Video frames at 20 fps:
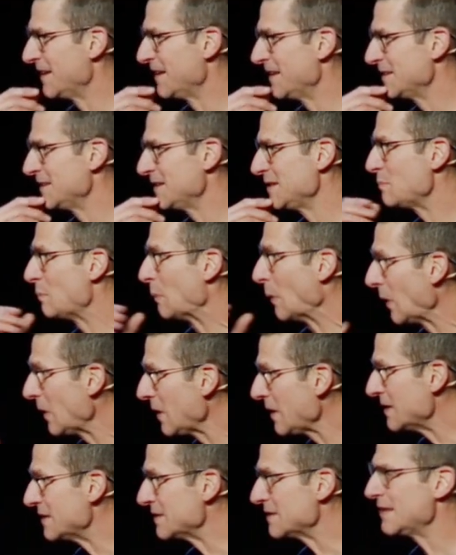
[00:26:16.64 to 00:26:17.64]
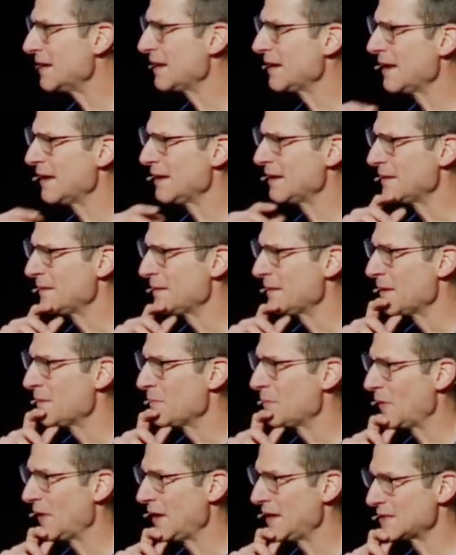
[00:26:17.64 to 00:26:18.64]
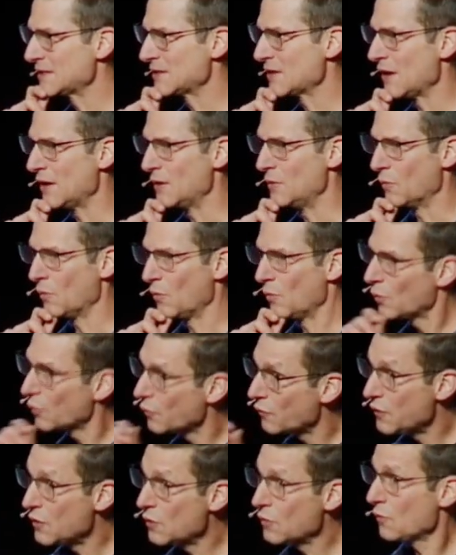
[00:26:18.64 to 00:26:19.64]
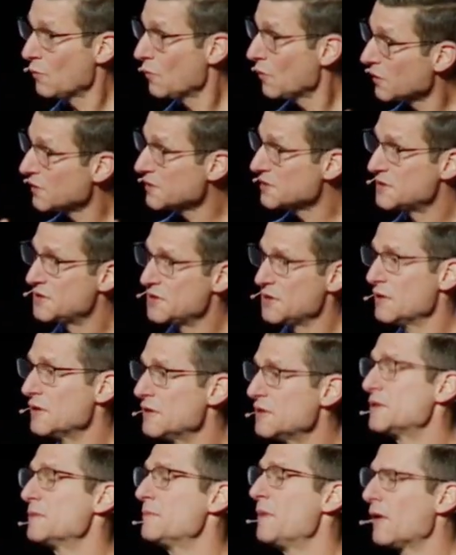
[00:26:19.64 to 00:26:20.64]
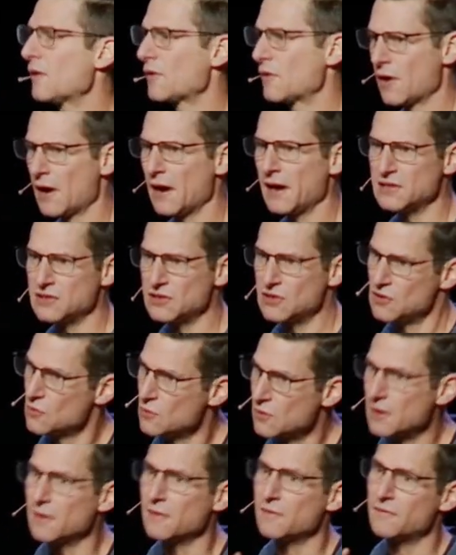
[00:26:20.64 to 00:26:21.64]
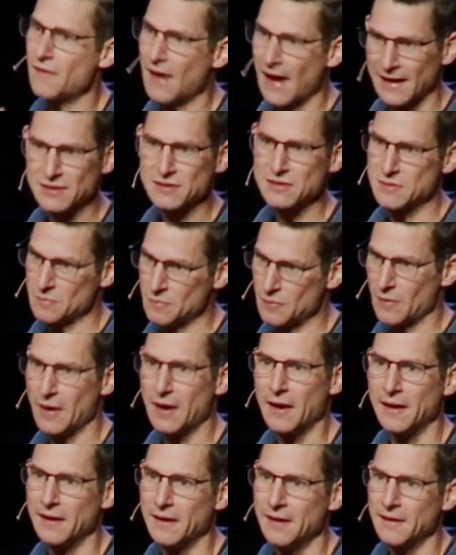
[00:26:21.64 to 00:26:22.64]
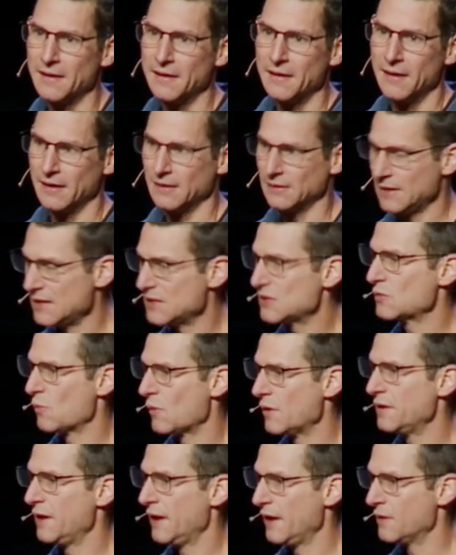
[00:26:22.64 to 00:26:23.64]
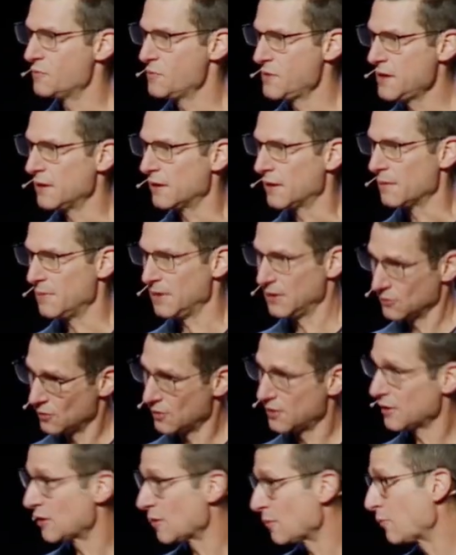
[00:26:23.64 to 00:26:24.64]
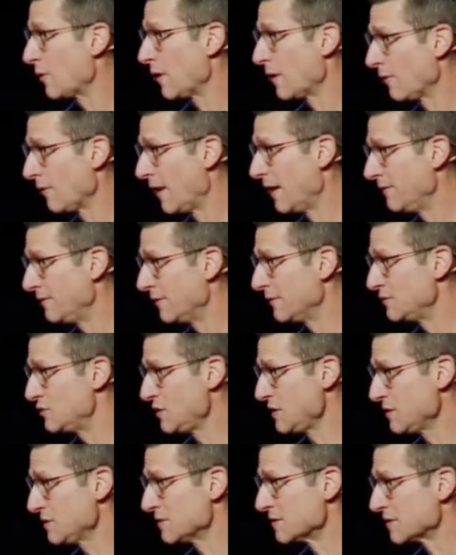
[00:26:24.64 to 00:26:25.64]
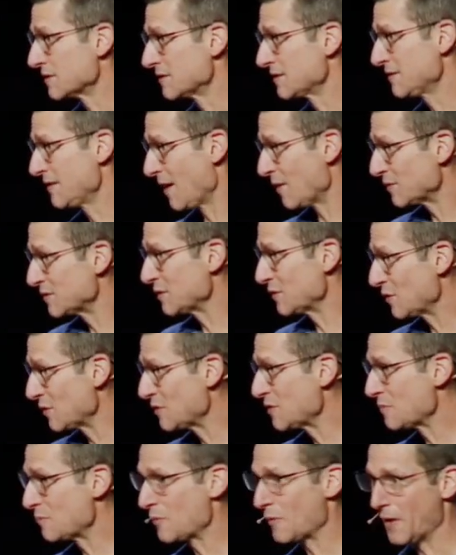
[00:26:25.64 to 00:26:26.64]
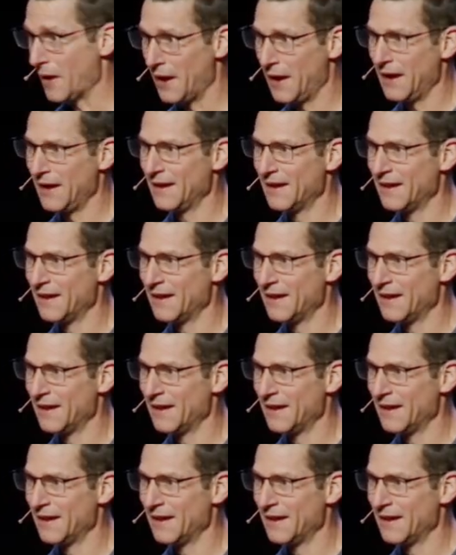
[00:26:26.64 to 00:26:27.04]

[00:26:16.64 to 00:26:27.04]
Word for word: It's these burdens that get placed on. Well, if you are really serious about Christ, you would fast and pray at least one day a week. I mean, look at the prayer life of Jesus. Now, is it good to pray?